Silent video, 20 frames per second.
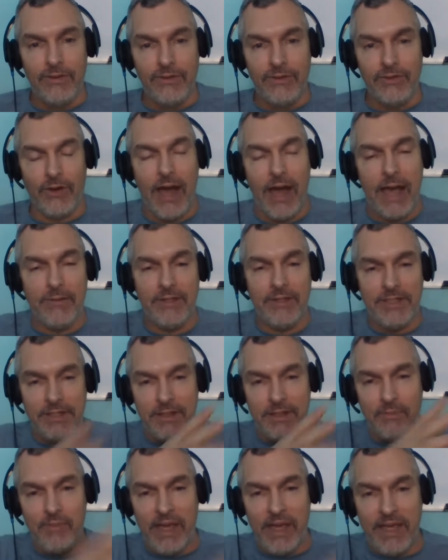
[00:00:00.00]
So I was
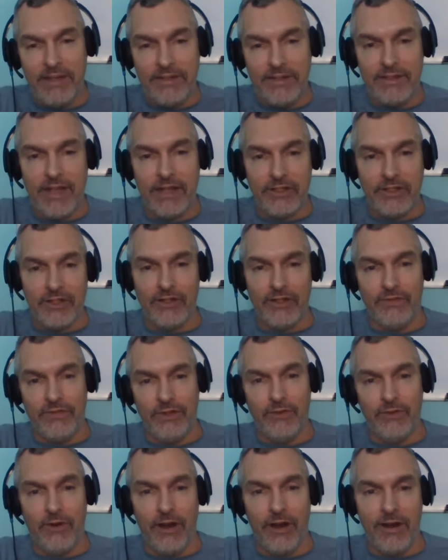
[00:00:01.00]
in the paid section of
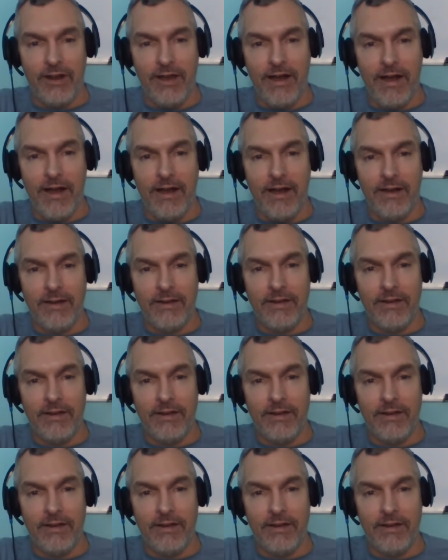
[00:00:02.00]
You Are Law,